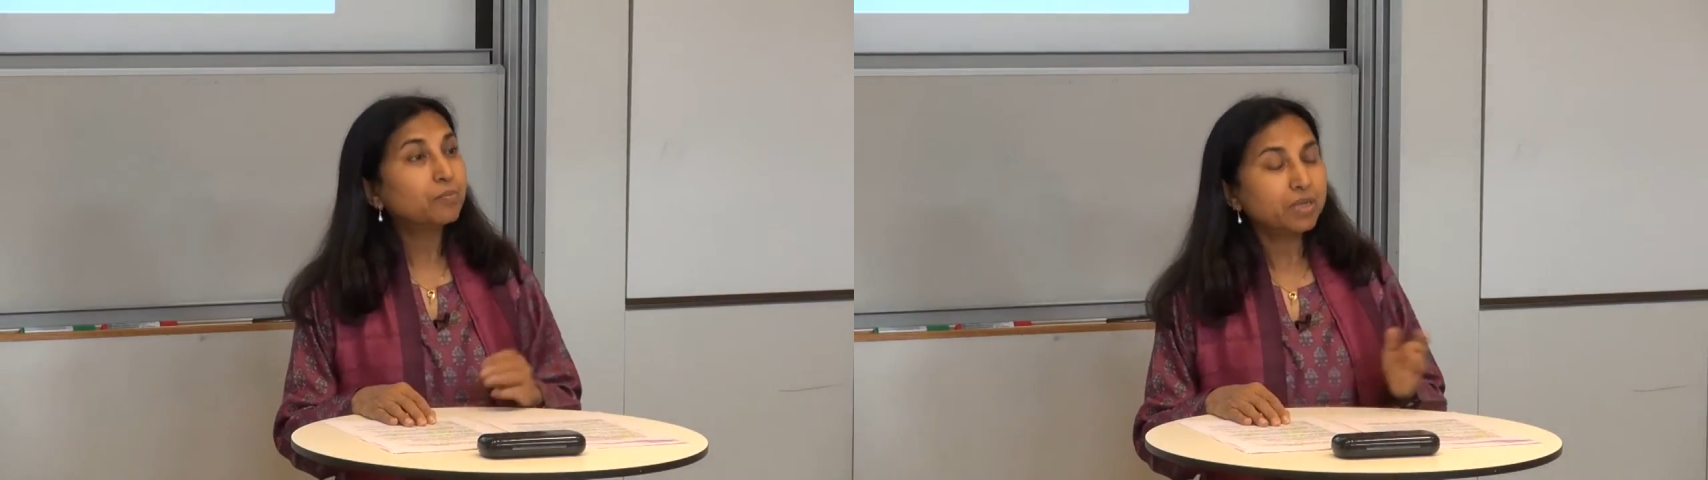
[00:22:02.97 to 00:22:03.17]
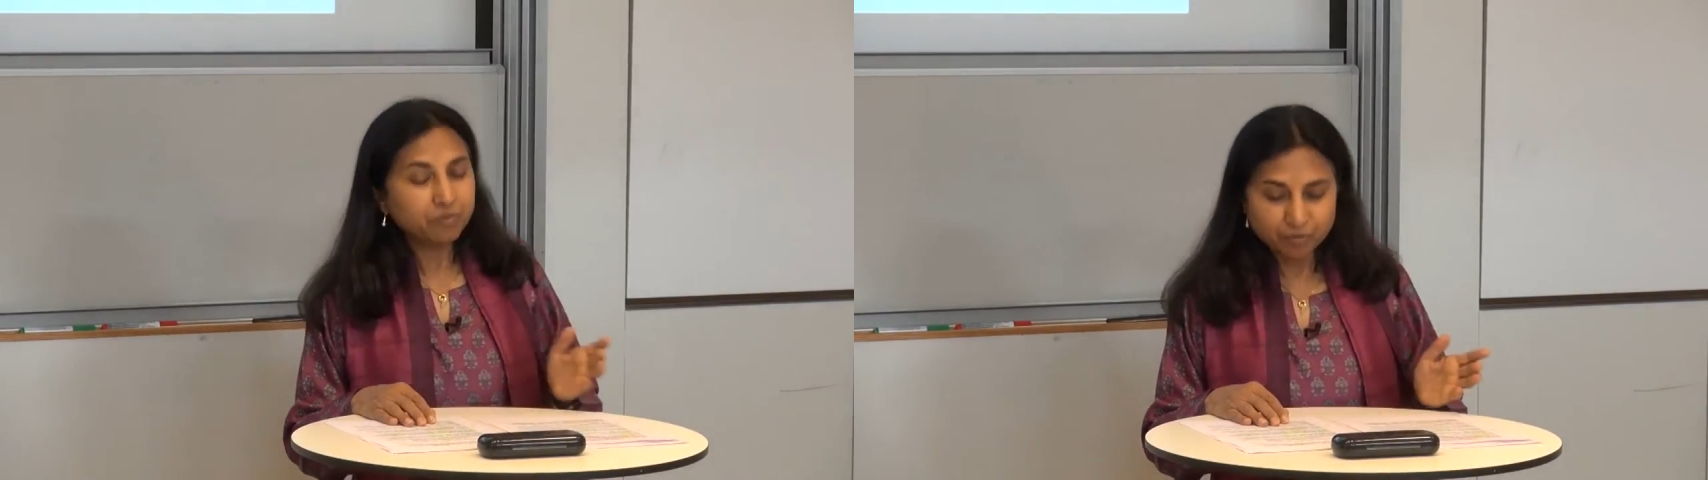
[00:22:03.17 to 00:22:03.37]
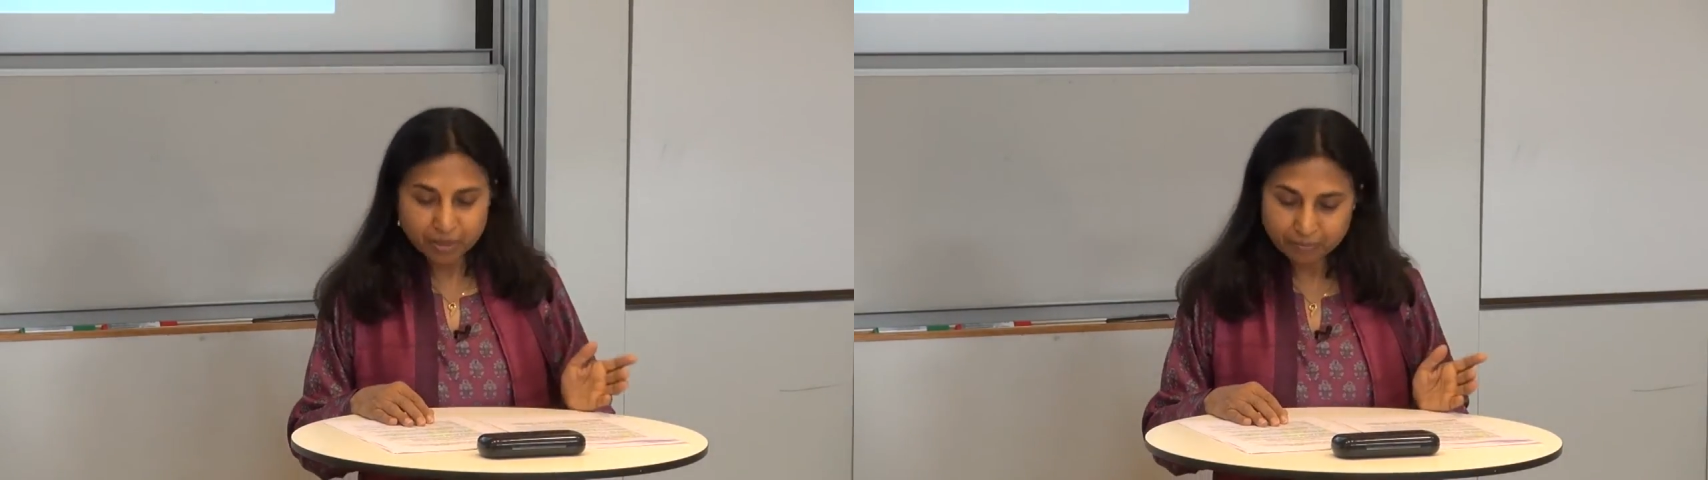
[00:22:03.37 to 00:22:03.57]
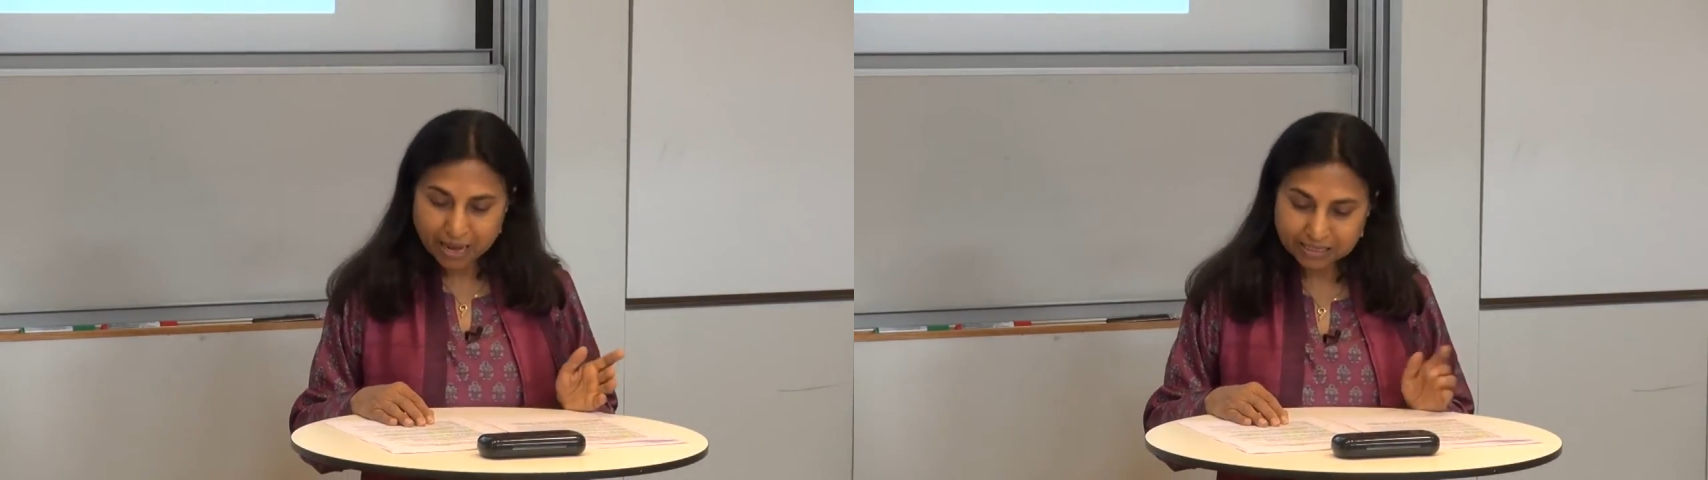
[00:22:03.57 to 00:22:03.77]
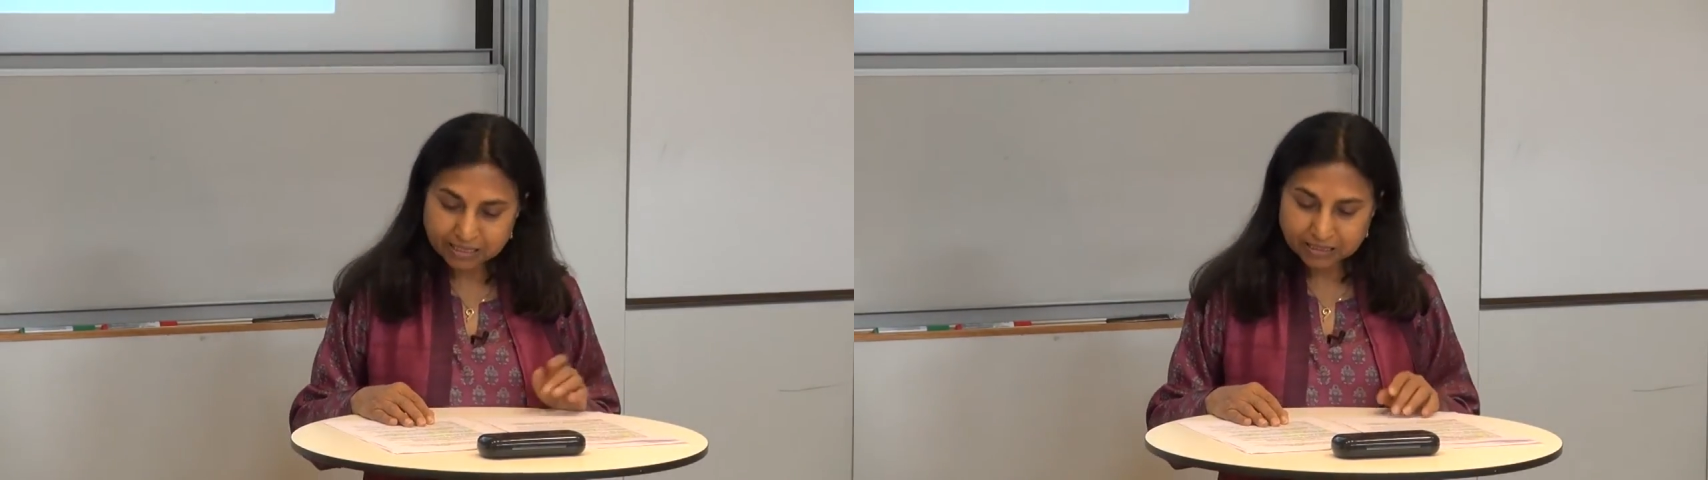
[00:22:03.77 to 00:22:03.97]
many women
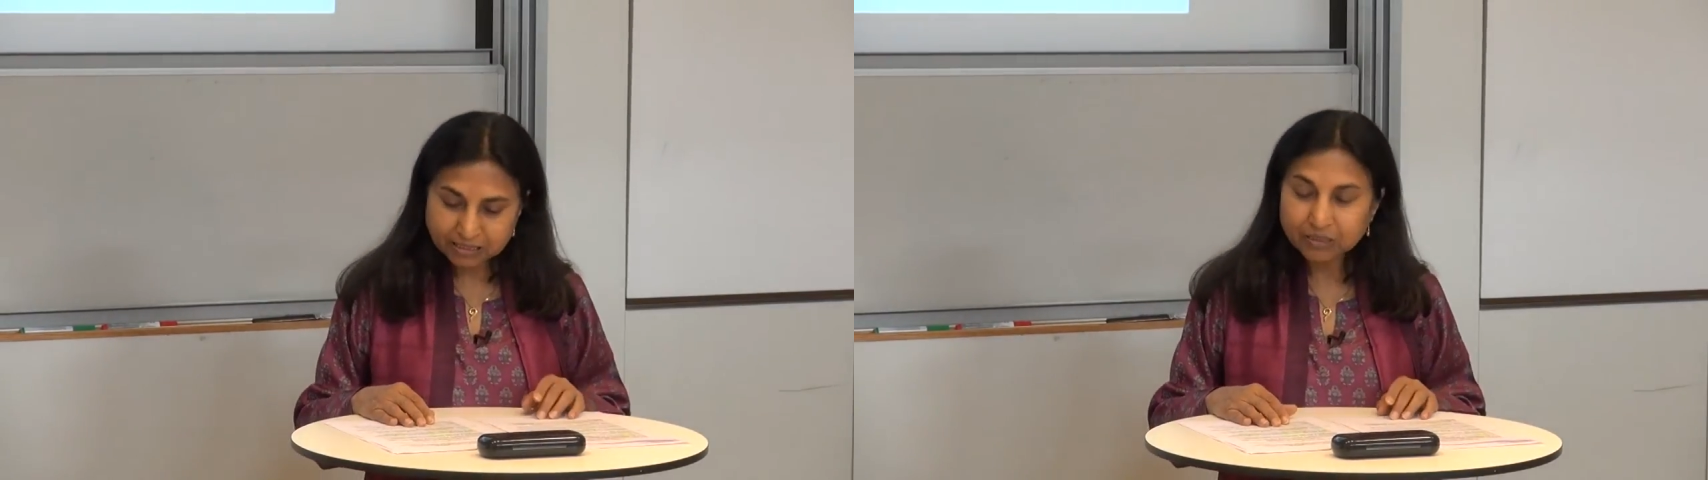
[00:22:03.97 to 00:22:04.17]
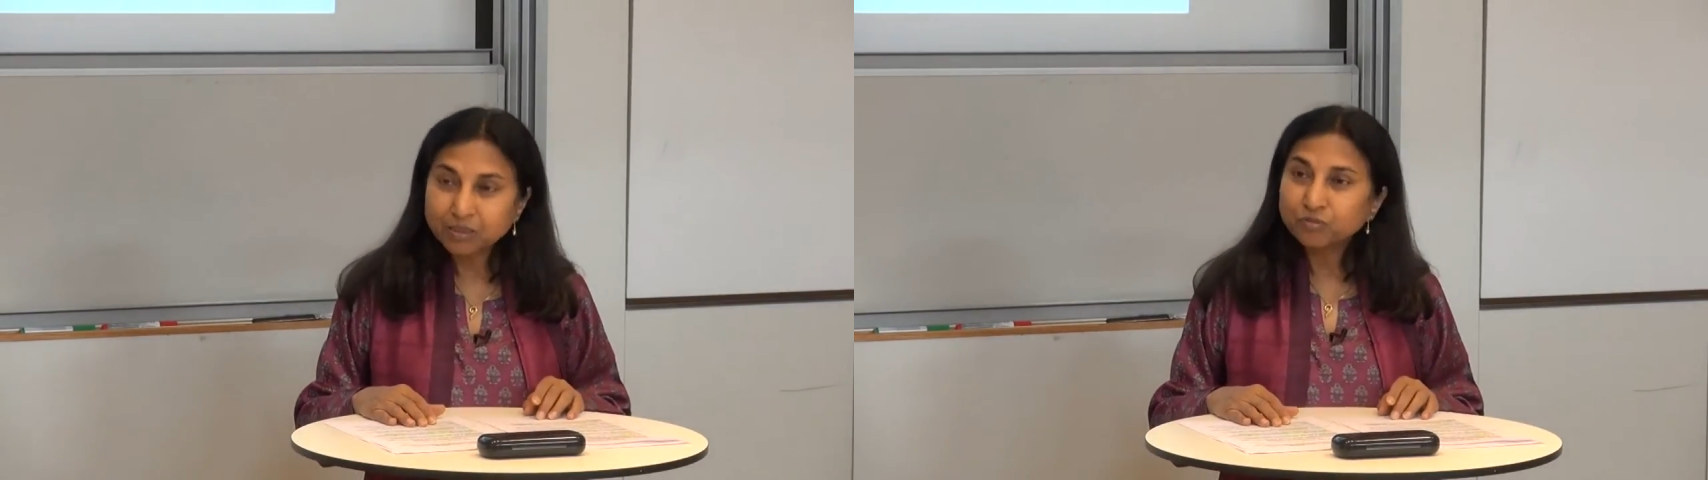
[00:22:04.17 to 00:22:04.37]
matter,